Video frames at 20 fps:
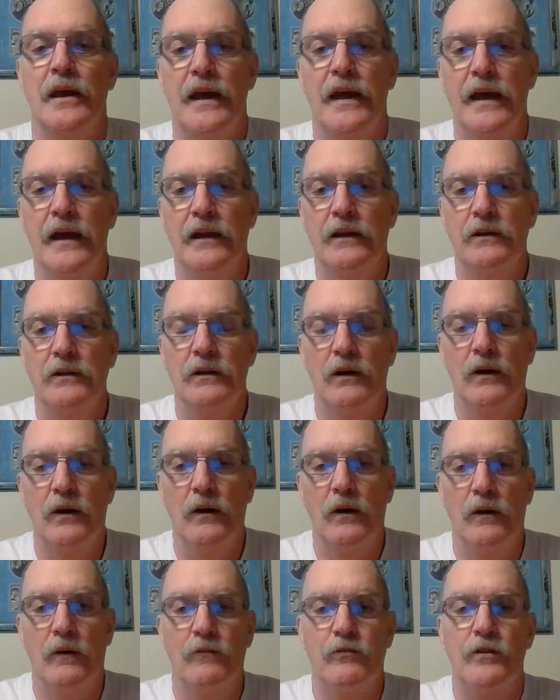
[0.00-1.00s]
And
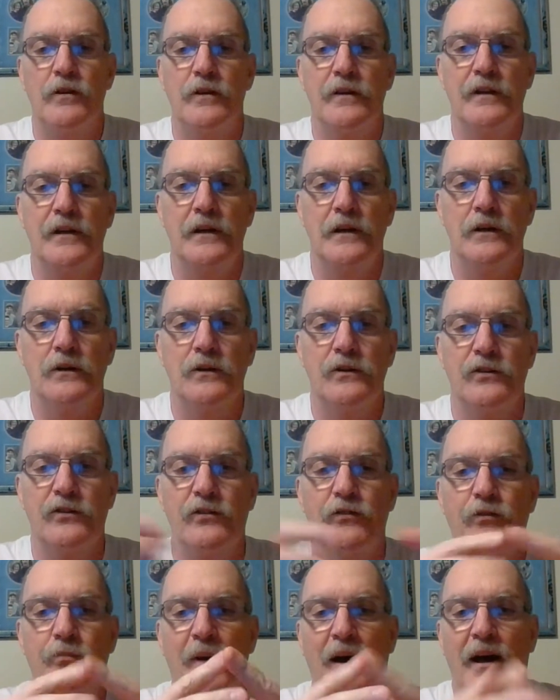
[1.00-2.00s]
over the years
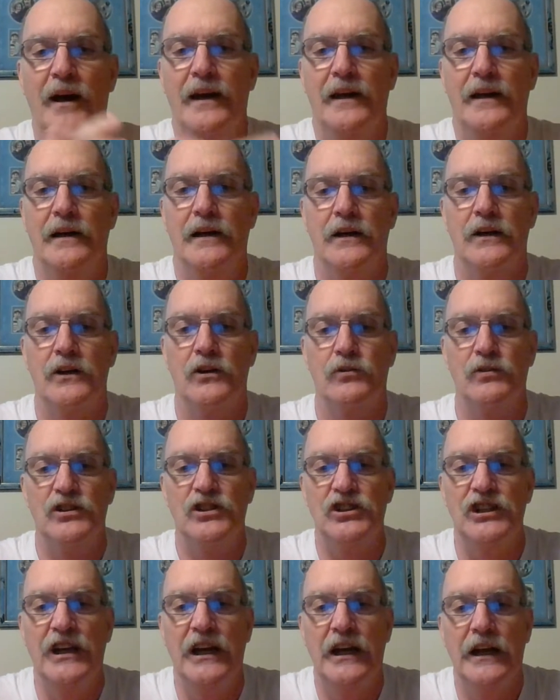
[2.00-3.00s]
of my
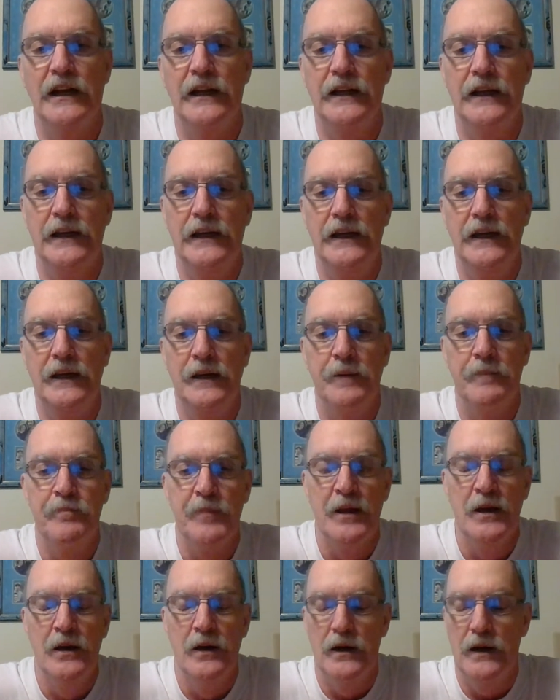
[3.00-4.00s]
Christianity,
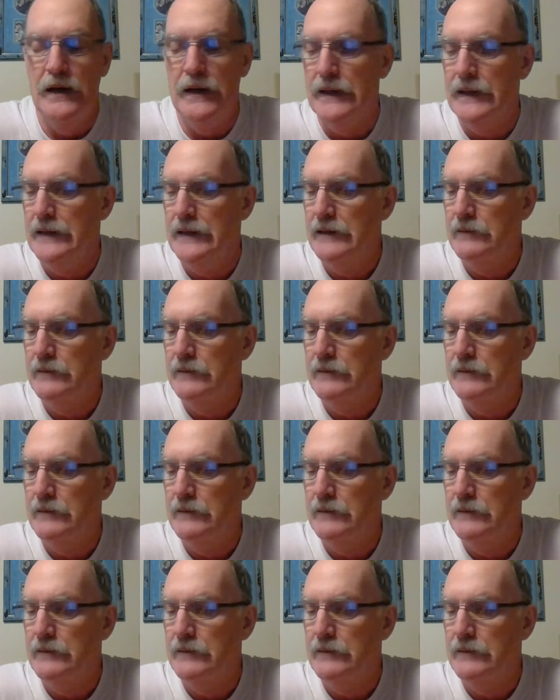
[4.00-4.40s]
uh,